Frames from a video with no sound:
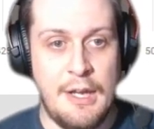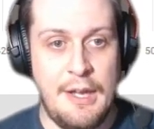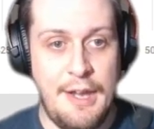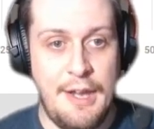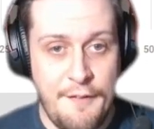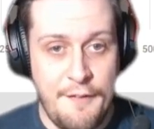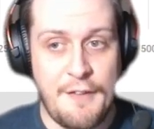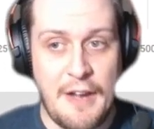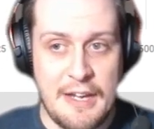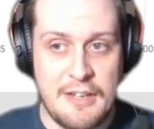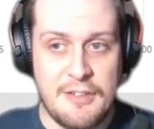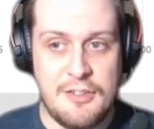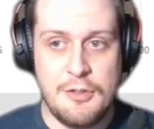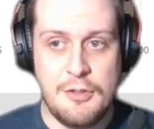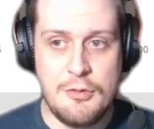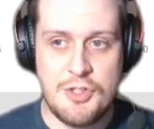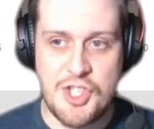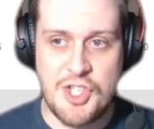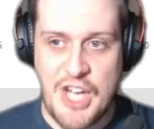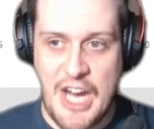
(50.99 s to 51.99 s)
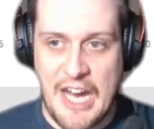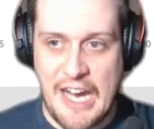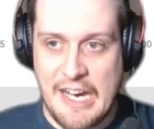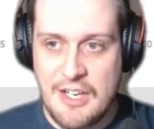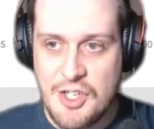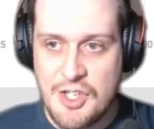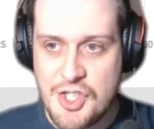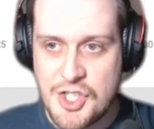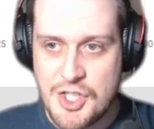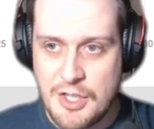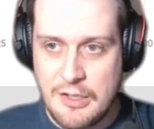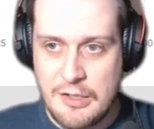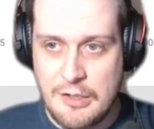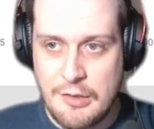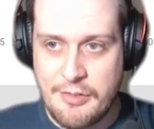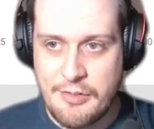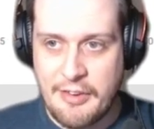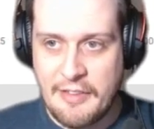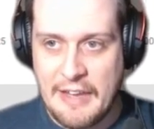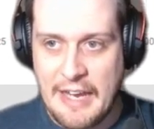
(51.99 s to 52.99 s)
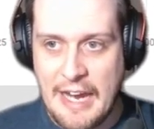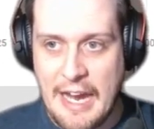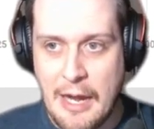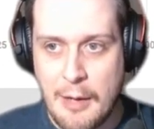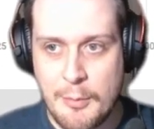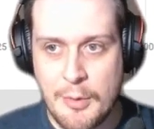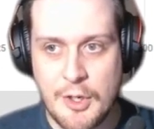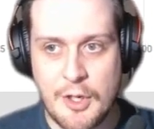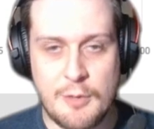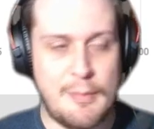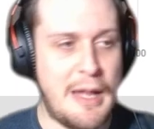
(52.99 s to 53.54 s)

If I do change using the hamburger